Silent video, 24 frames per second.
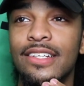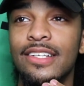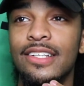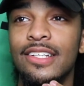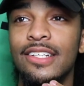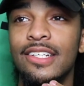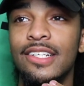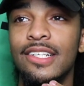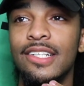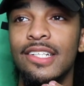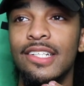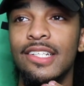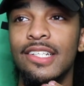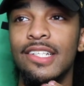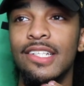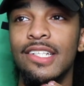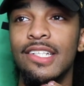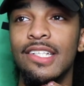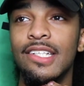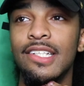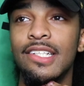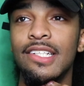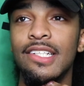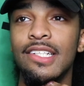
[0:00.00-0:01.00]

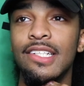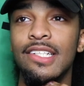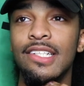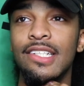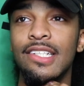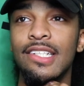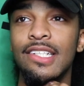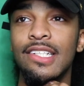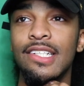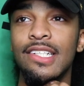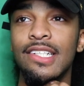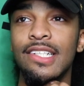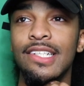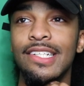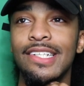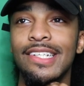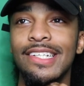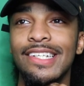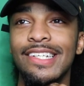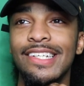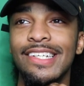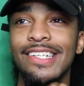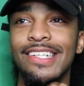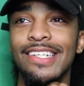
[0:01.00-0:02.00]

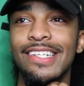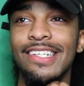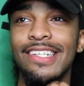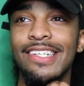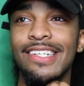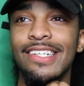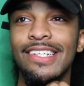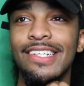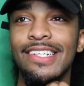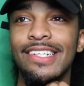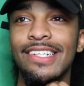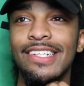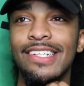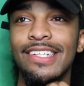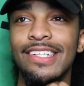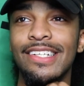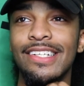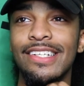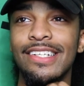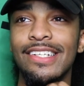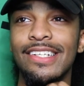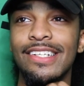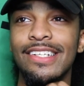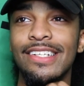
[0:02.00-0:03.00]

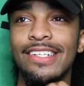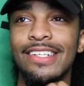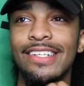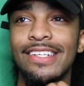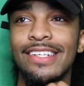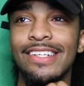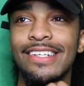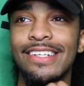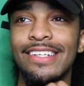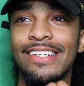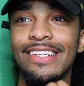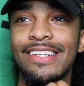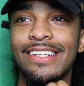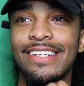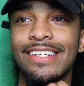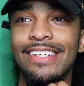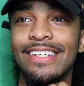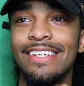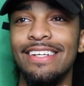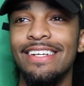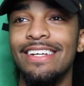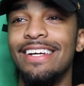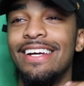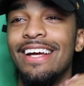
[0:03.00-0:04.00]

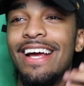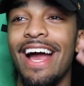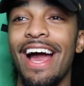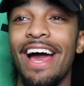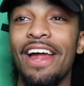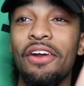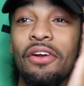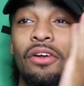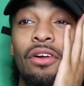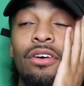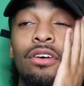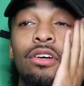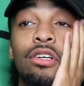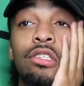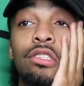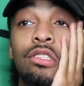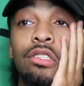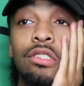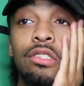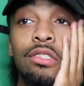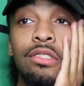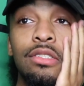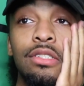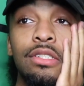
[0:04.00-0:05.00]

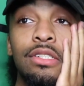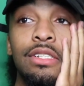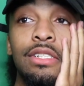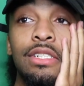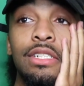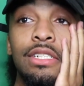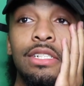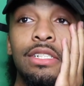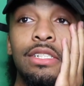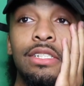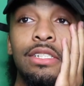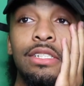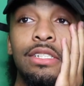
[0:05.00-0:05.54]
[no speech]